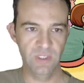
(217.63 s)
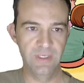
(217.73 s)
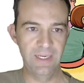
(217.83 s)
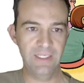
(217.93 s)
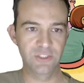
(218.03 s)

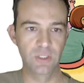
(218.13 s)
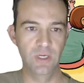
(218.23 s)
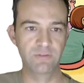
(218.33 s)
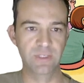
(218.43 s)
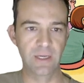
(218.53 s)
Dash
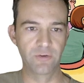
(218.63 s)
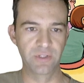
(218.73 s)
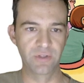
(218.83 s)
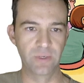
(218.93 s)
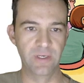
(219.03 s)
loved counting
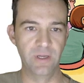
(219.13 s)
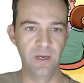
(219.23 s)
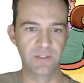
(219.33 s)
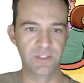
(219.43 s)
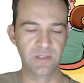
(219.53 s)
the red
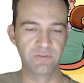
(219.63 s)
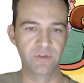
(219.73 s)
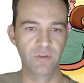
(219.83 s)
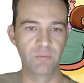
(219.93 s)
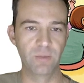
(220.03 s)
dots that
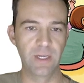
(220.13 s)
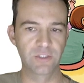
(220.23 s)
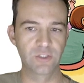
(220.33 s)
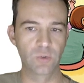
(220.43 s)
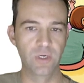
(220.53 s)
filled the black
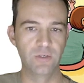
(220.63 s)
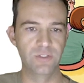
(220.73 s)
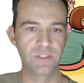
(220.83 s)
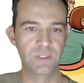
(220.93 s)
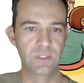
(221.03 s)

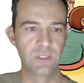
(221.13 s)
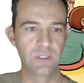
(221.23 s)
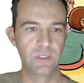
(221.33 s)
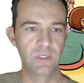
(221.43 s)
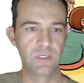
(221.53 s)
squares,
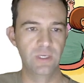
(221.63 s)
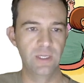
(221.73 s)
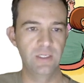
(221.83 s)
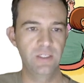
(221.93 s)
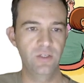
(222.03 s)

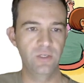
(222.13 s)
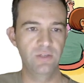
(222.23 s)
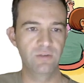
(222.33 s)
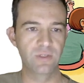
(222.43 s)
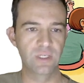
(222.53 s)
and he could
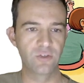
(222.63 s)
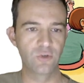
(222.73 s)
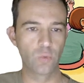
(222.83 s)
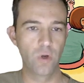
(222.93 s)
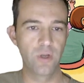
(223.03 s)
even get to
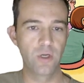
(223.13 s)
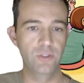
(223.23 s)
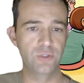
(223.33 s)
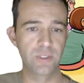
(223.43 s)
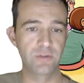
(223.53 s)

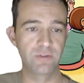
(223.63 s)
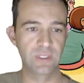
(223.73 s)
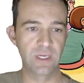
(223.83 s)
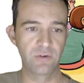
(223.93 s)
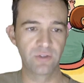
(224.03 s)
100 if he
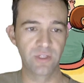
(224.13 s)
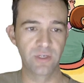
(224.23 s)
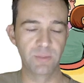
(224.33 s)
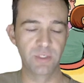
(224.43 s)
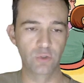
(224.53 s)
counted
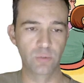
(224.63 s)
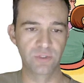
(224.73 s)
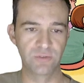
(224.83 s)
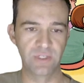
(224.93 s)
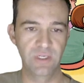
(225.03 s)
them in groups
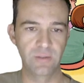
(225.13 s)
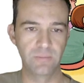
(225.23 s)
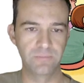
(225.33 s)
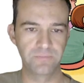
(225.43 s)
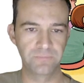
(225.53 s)
of 10.
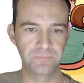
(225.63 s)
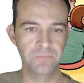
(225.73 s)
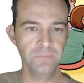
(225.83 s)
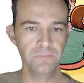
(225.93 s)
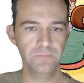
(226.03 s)

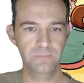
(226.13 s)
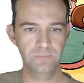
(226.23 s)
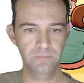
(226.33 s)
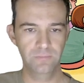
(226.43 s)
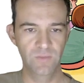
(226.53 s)

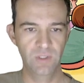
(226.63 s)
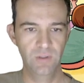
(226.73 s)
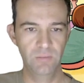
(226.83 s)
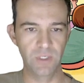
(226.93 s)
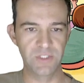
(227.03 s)

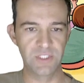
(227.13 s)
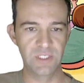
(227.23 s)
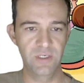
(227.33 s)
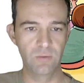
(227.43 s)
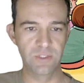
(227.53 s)
But
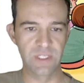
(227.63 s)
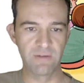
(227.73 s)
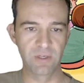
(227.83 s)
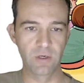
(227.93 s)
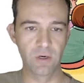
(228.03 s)
Sienna was
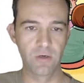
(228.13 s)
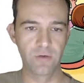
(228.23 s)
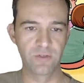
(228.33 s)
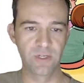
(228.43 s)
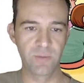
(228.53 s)
having a harder
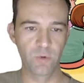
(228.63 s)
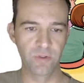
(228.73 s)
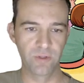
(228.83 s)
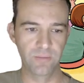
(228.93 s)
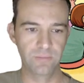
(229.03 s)
time with it.